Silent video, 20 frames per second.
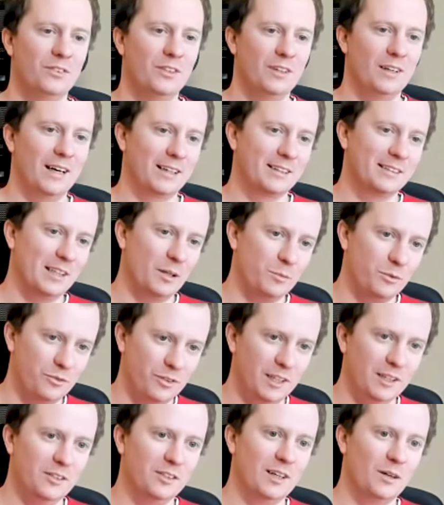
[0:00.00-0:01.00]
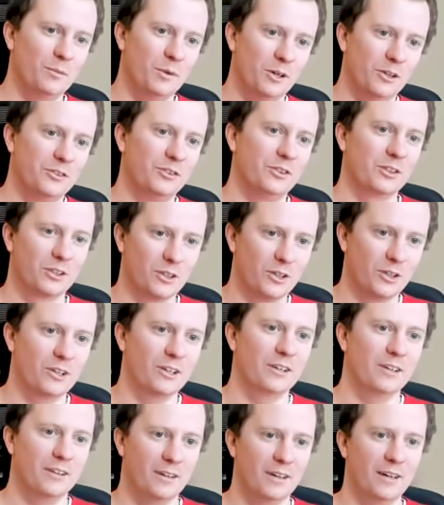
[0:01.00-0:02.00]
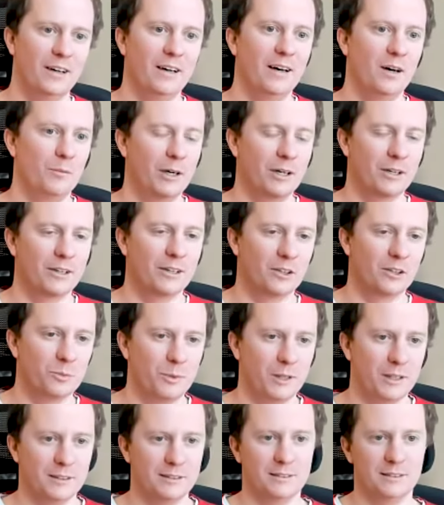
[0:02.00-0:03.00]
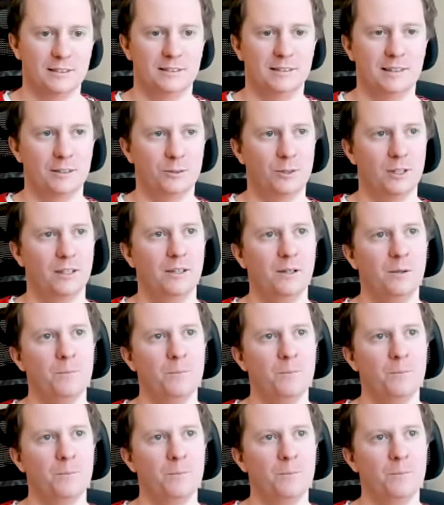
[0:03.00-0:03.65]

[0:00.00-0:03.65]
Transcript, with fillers: accept Visa, Mastercard, uh, American Express, etc.